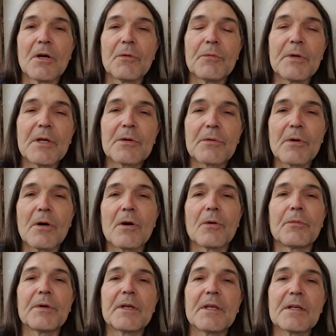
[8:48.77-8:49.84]
we grow,
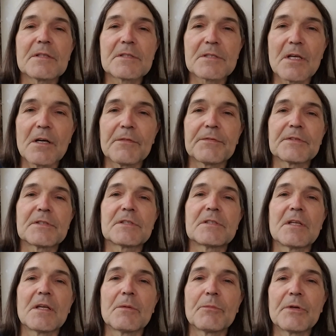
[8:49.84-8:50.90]
we get
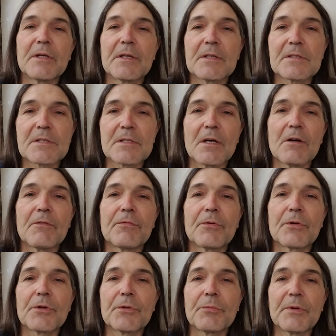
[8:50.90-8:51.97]
self-esteem, we get
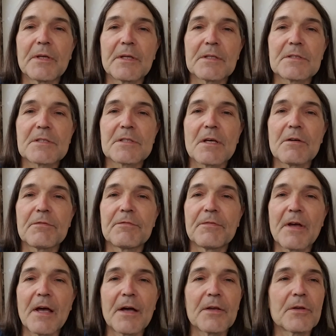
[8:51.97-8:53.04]
self-worth, we get
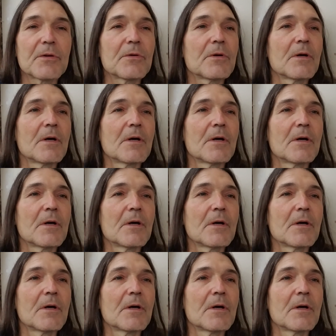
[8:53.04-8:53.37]
self-value,